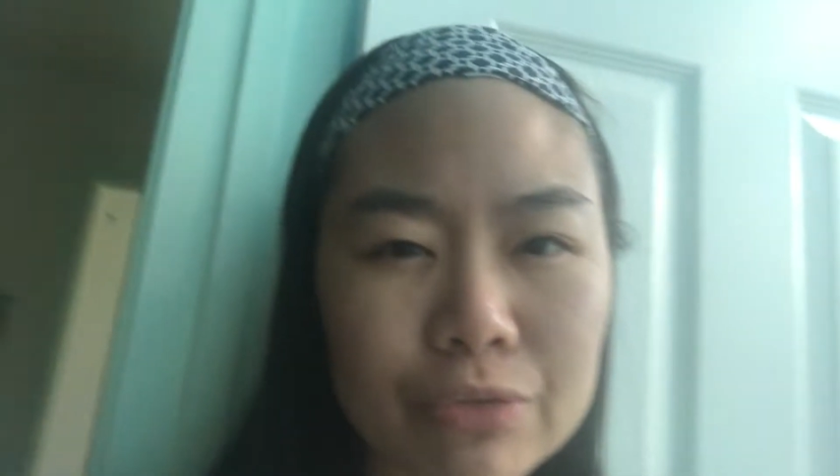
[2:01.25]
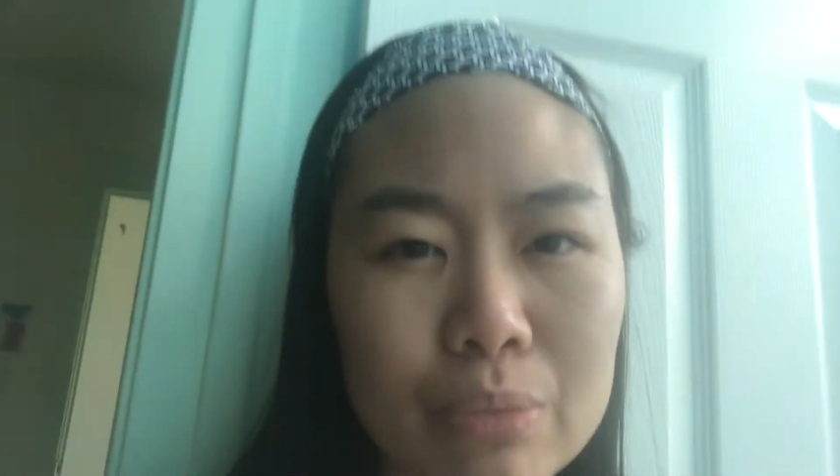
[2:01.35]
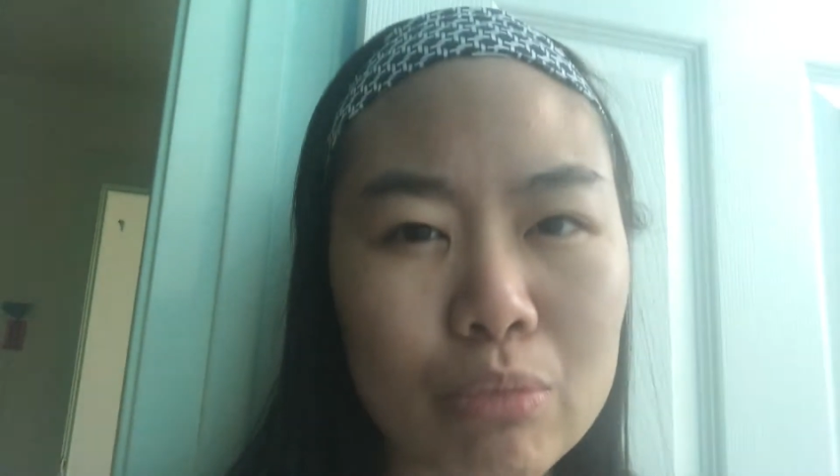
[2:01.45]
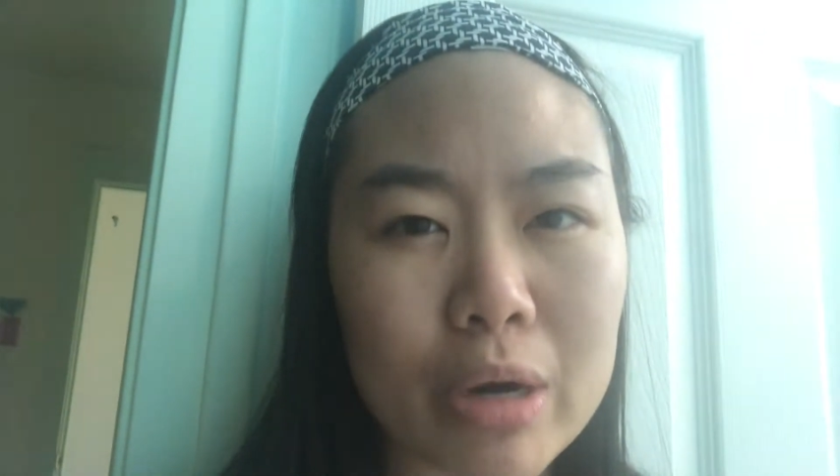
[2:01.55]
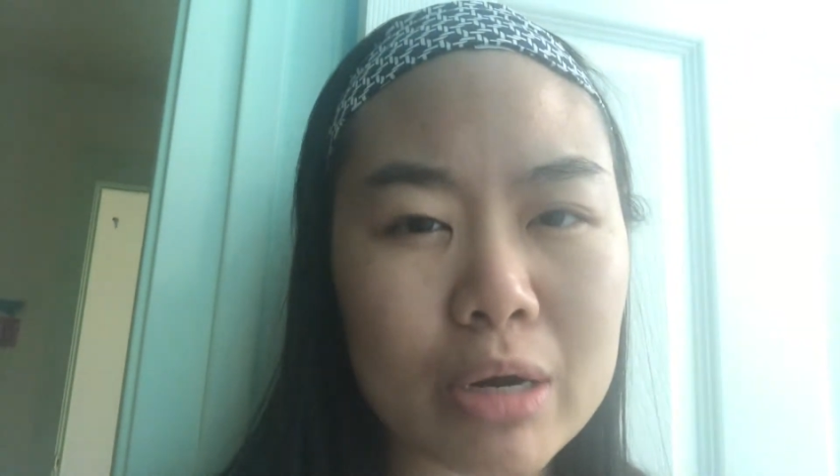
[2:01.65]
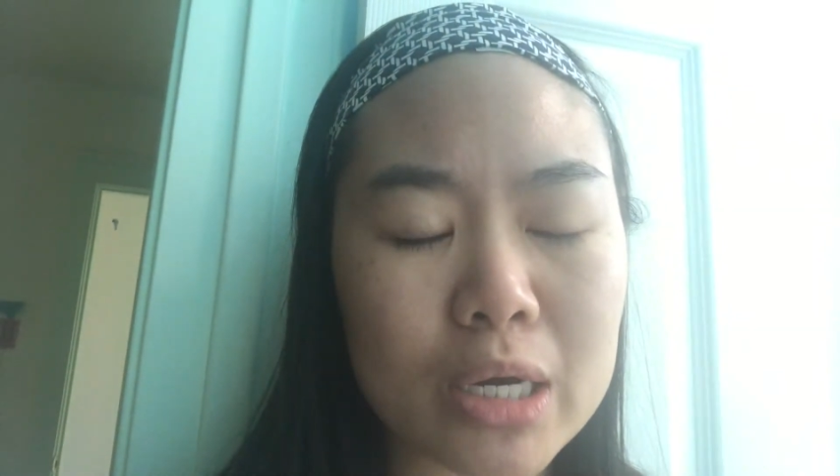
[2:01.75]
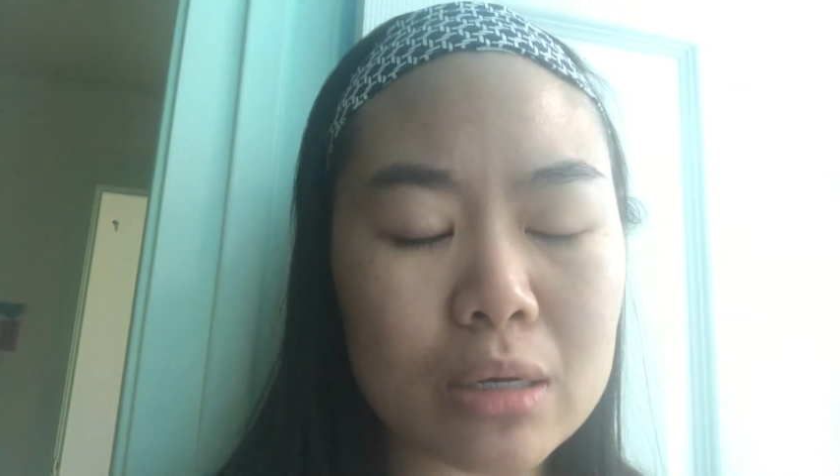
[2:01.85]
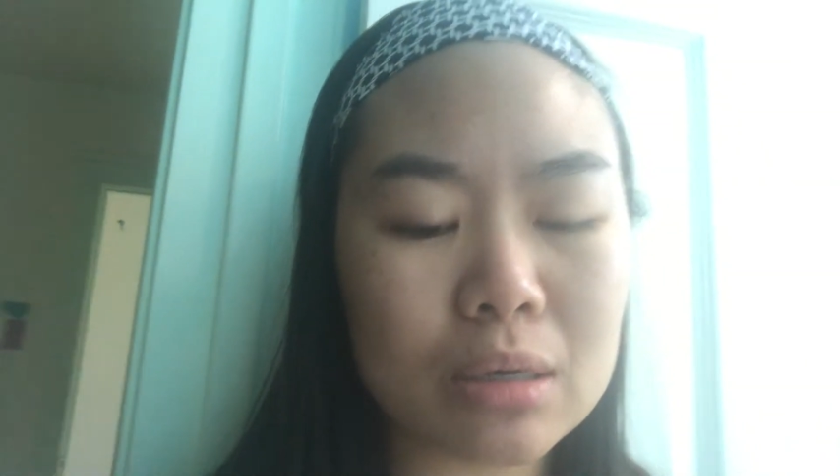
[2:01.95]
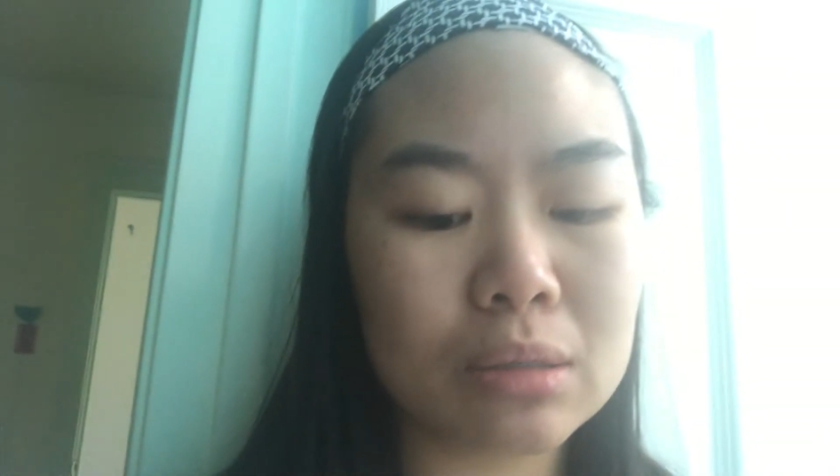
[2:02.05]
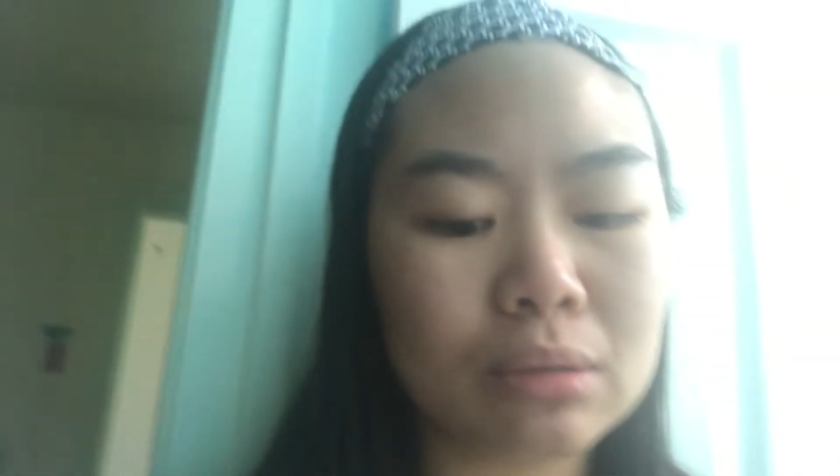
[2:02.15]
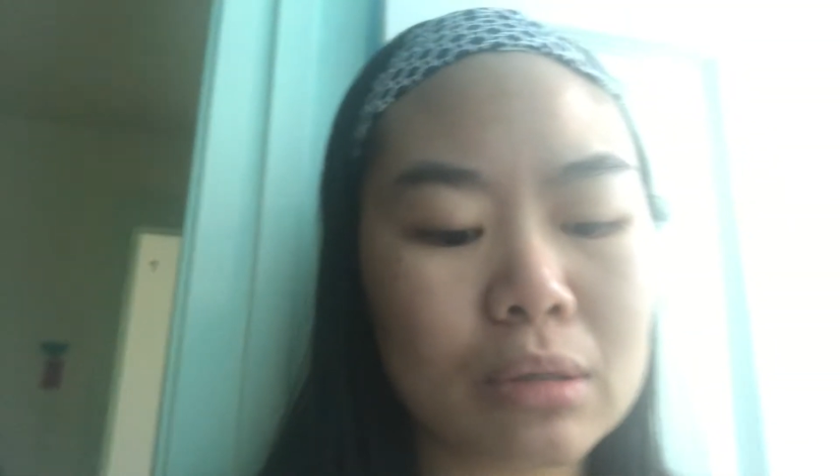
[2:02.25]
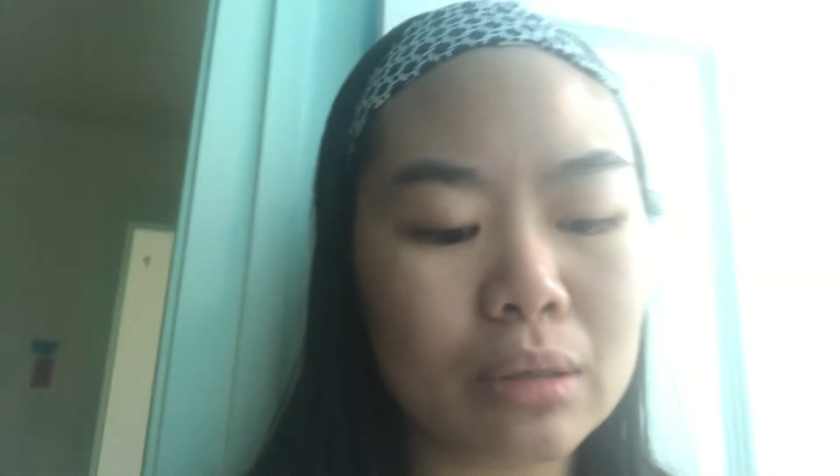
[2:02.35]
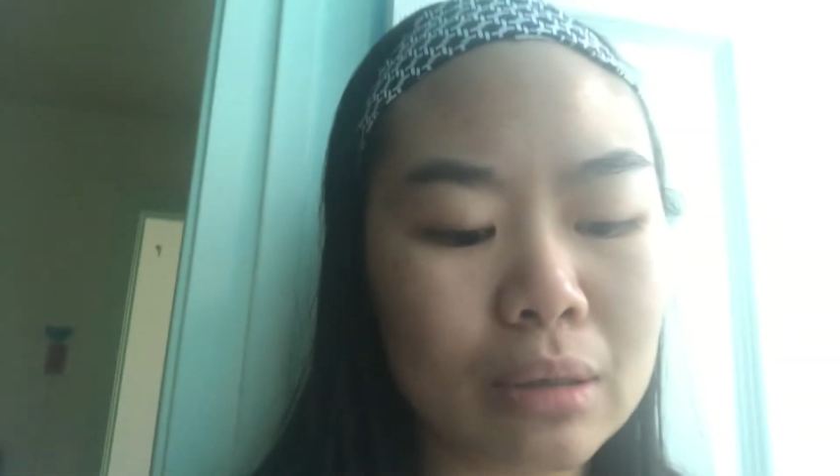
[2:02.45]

from wearing a